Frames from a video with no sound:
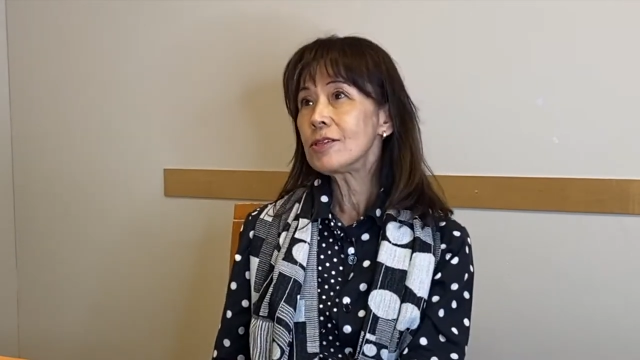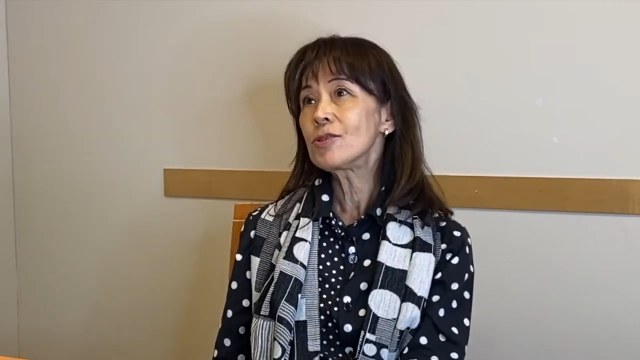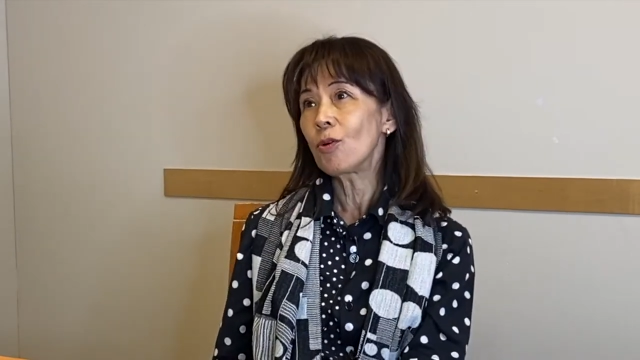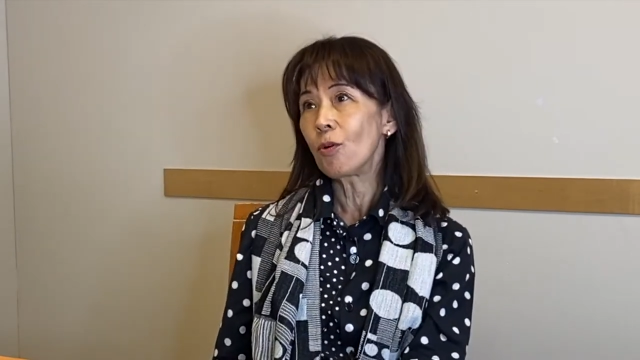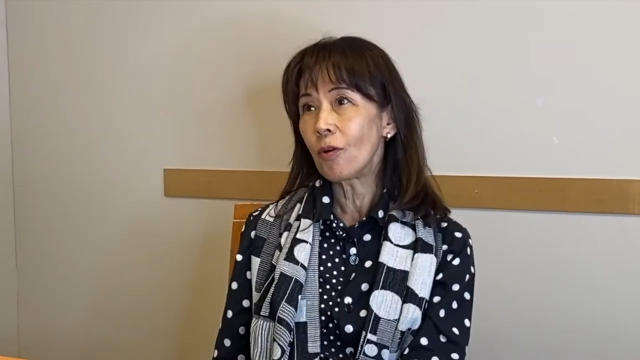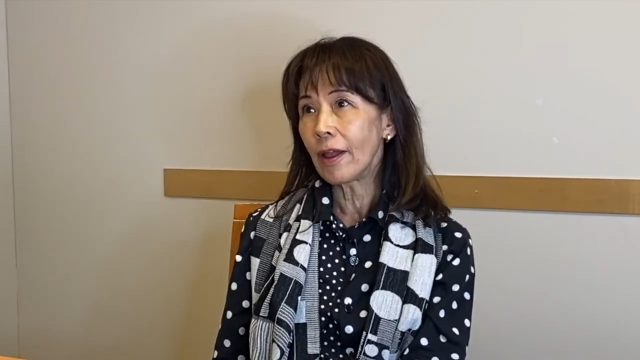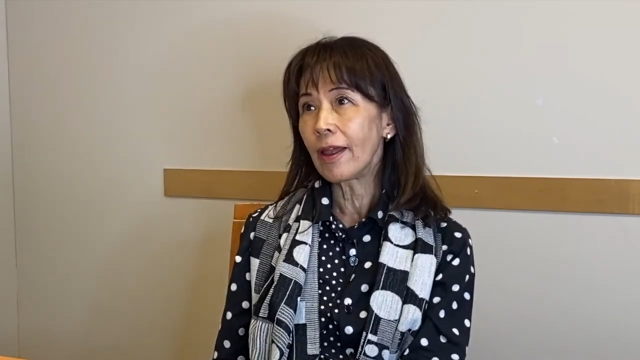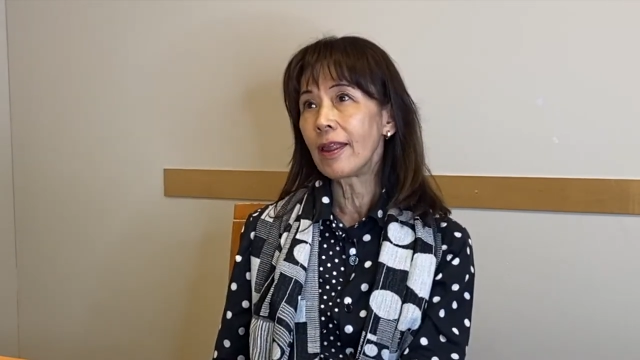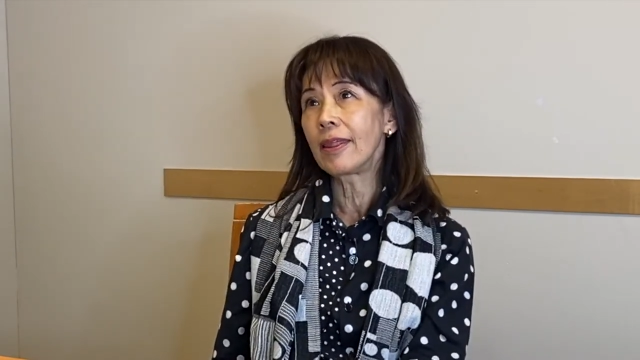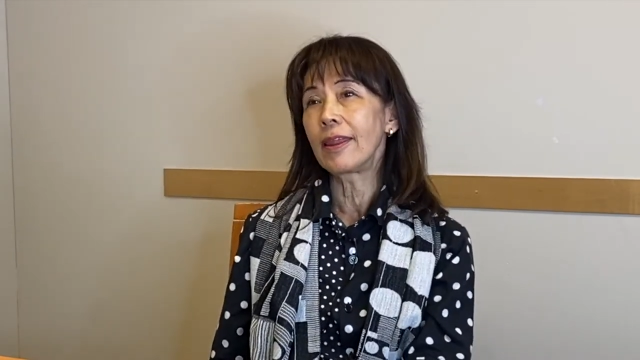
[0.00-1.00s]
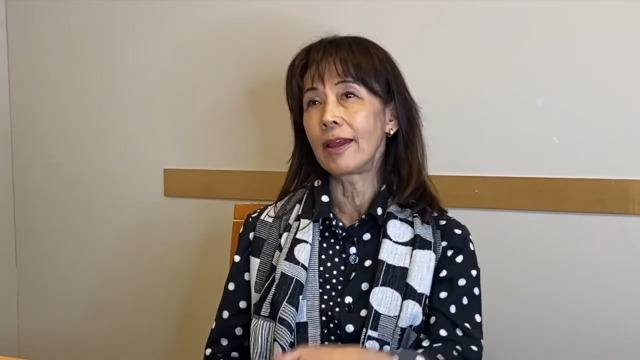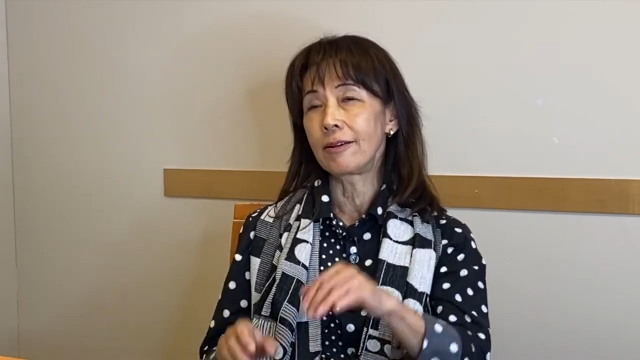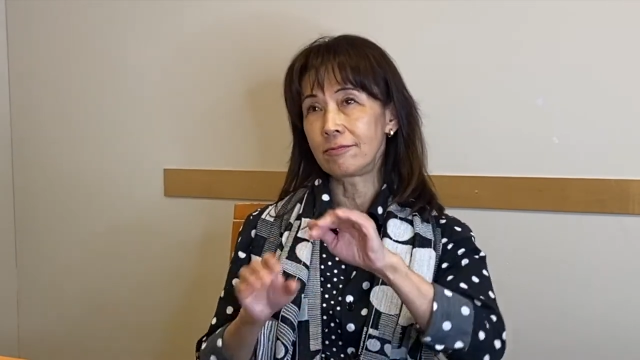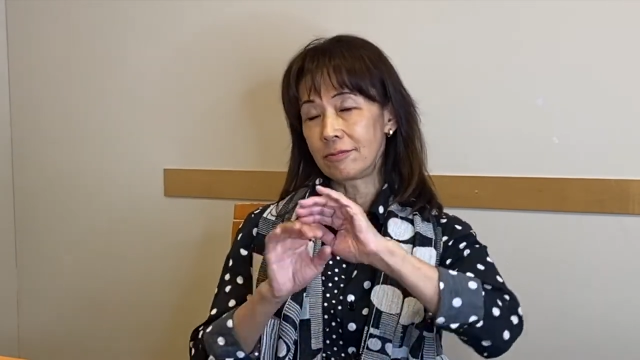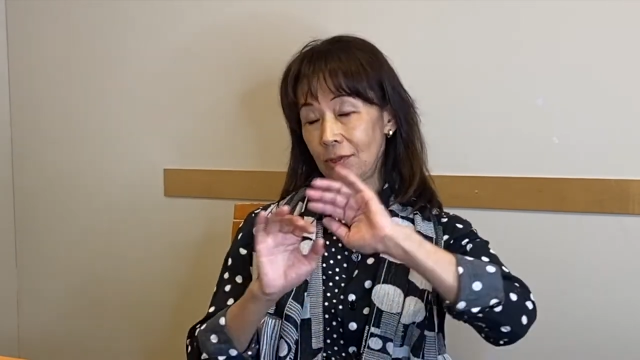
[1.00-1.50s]
So, and
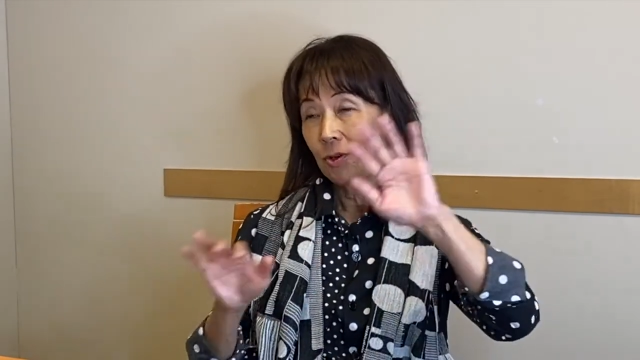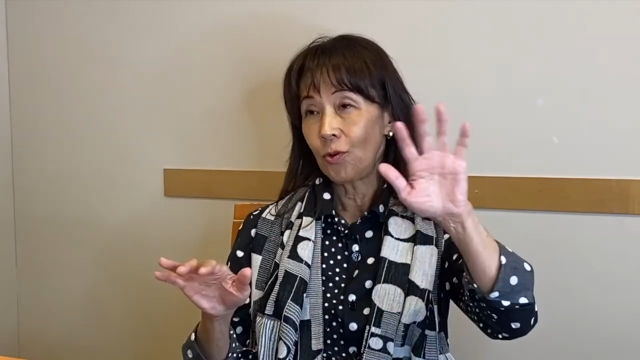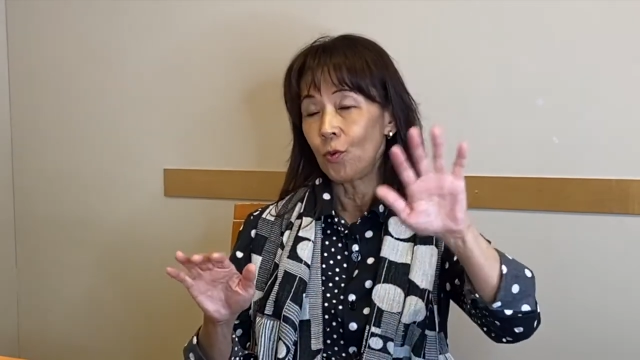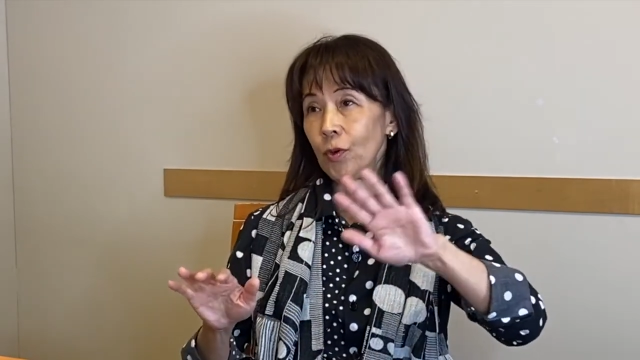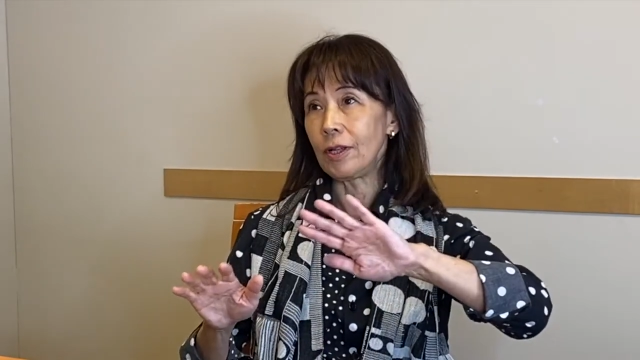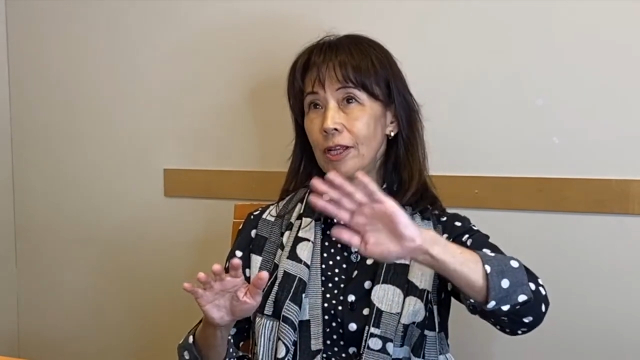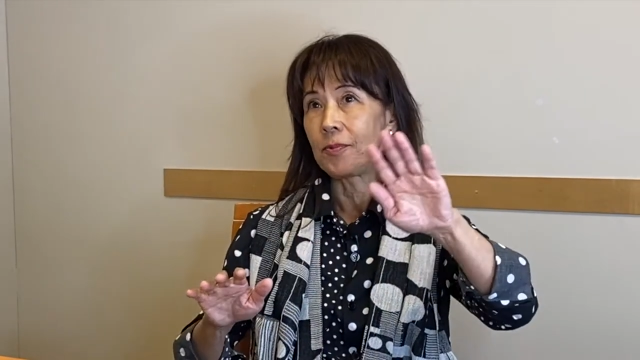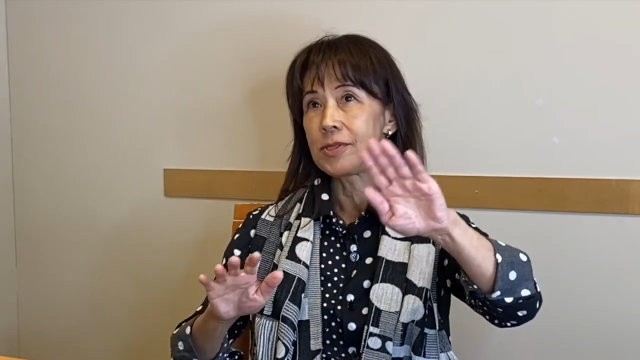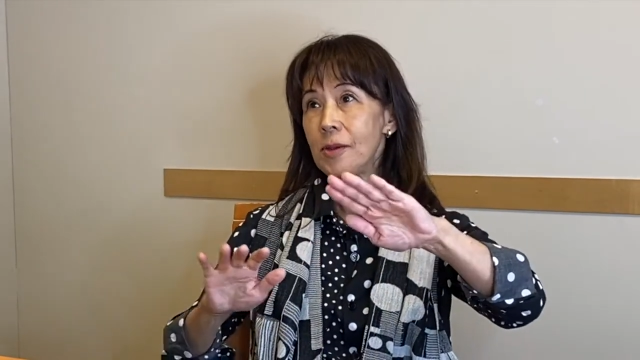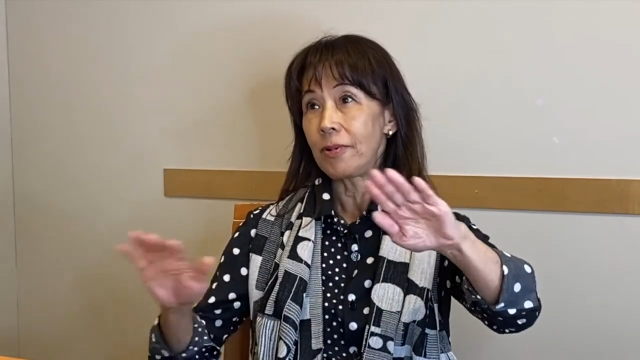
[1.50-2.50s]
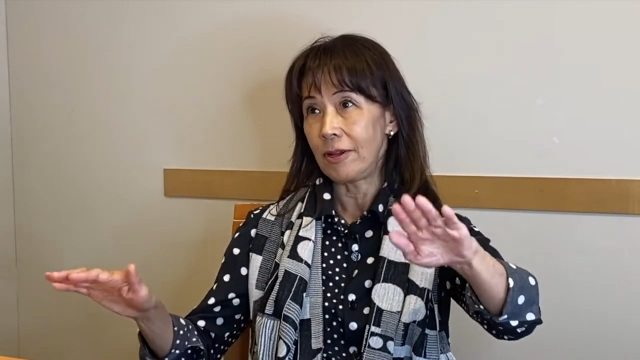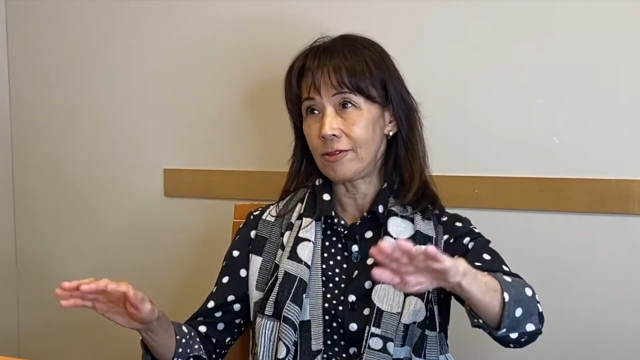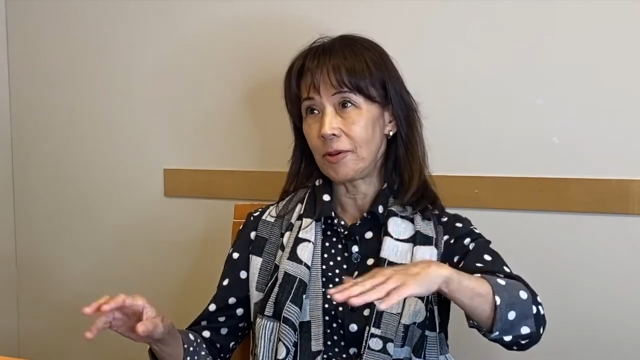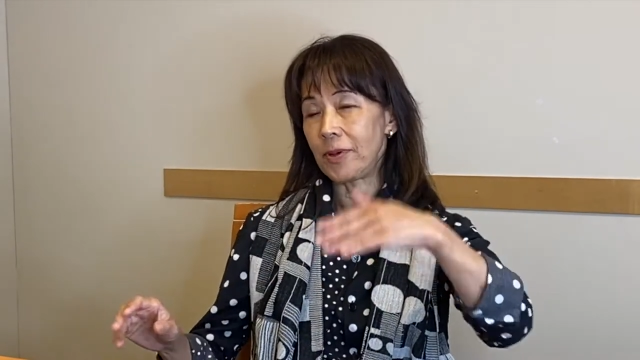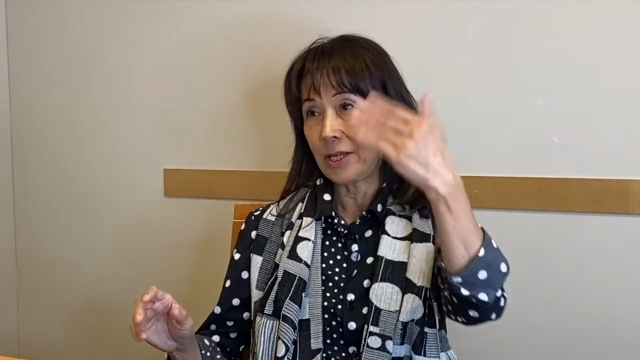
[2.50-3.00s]
then we lived
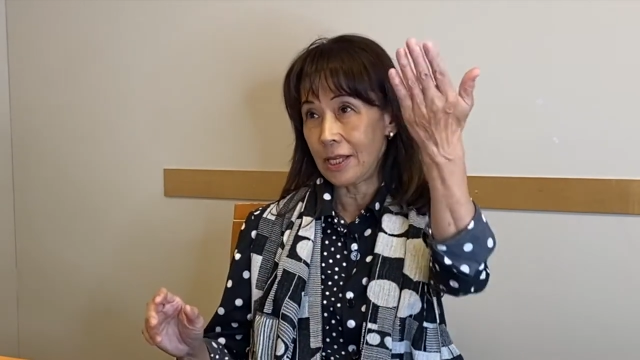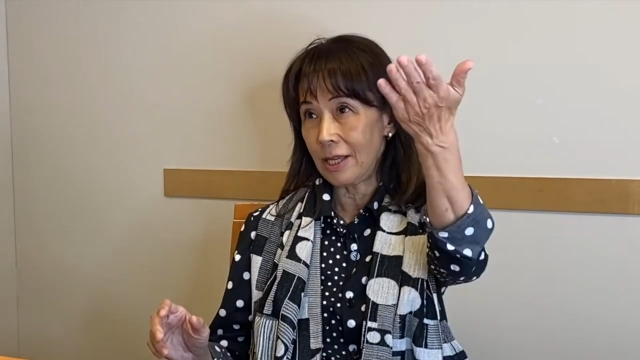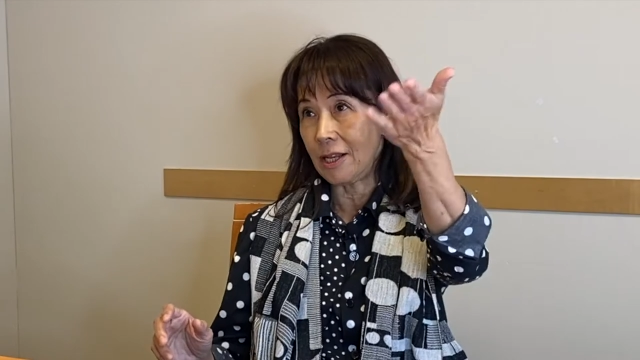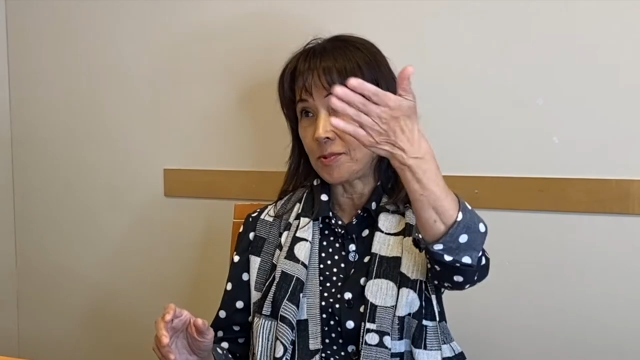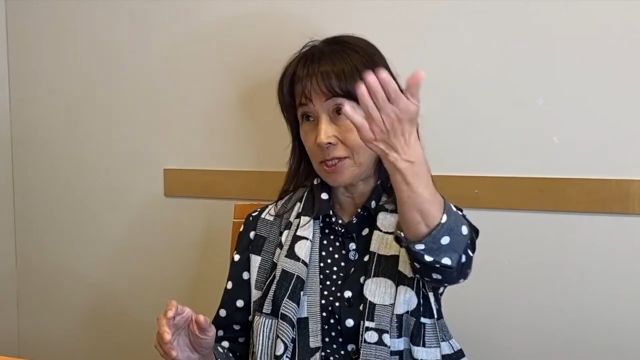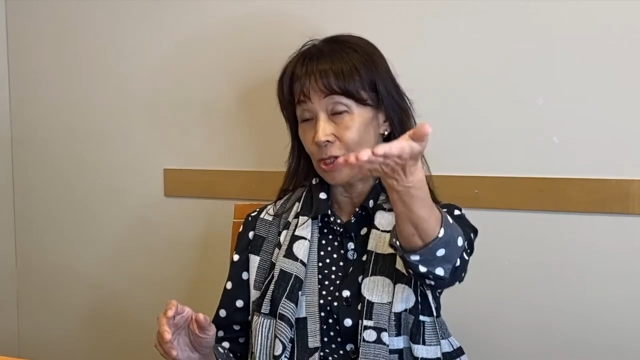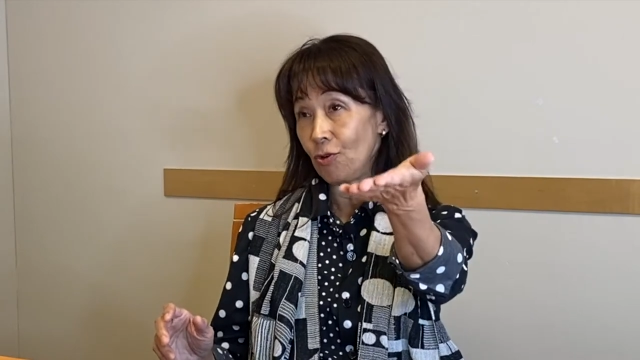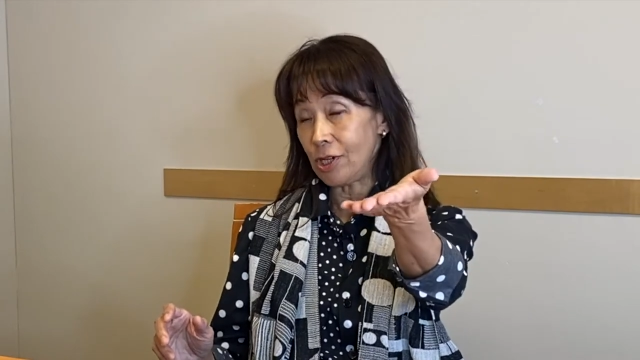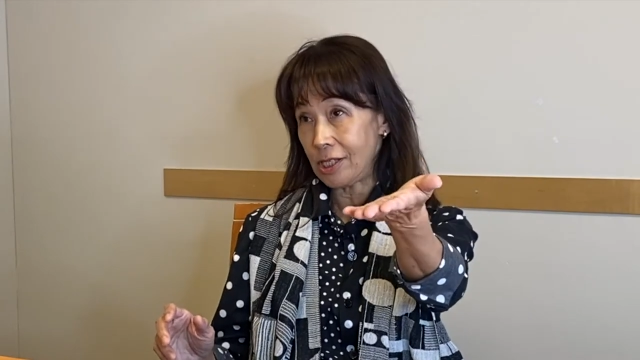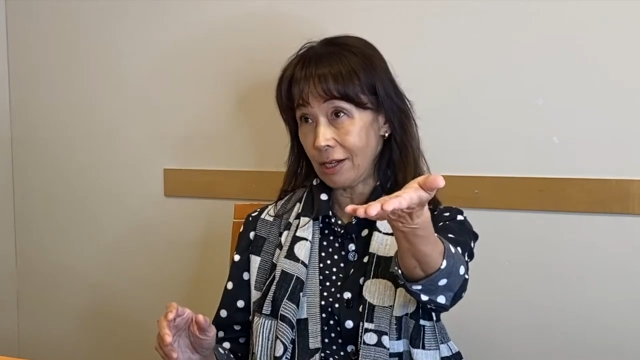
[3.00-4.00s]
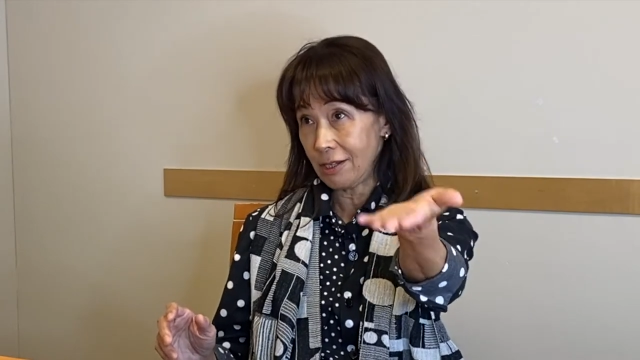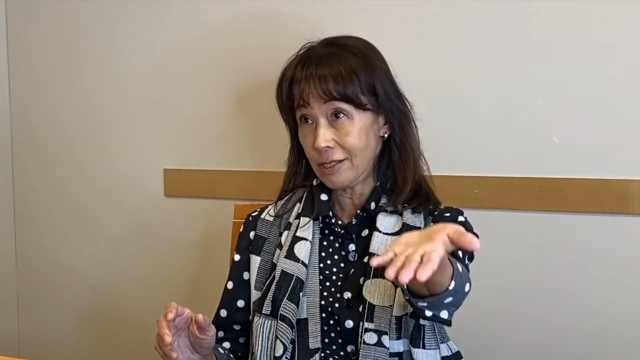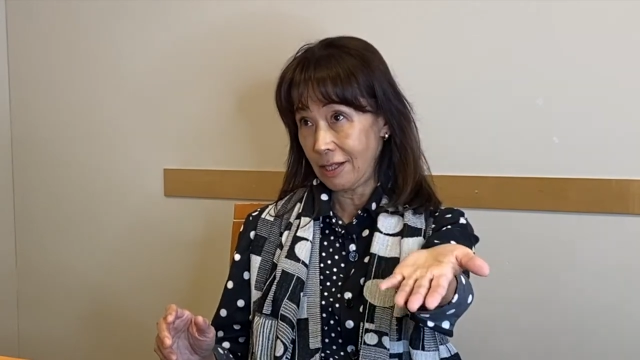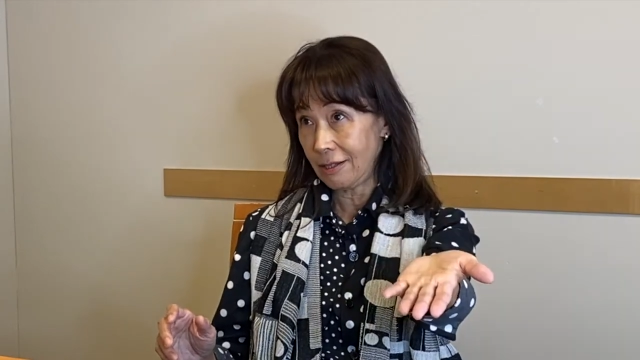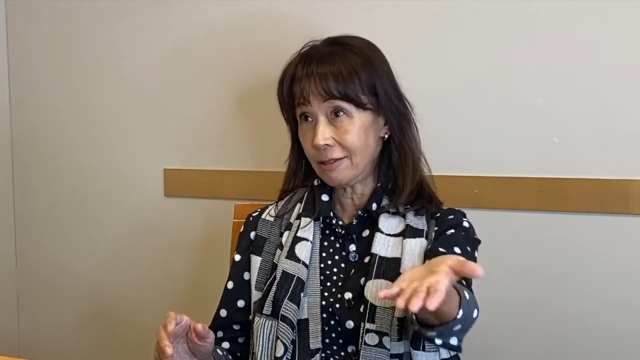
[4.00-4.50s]
separately, but he lives in Nogizaka
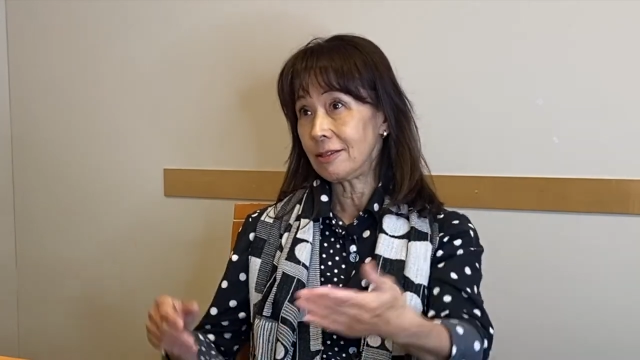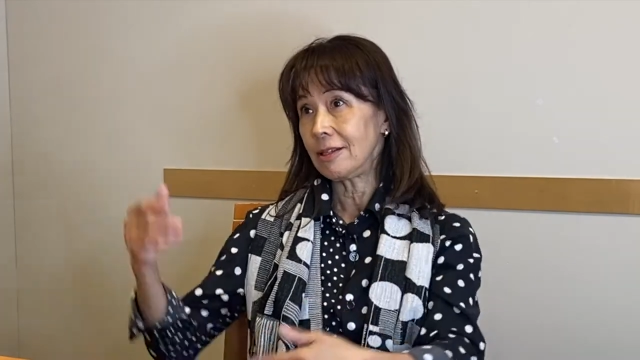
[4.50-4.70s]
still.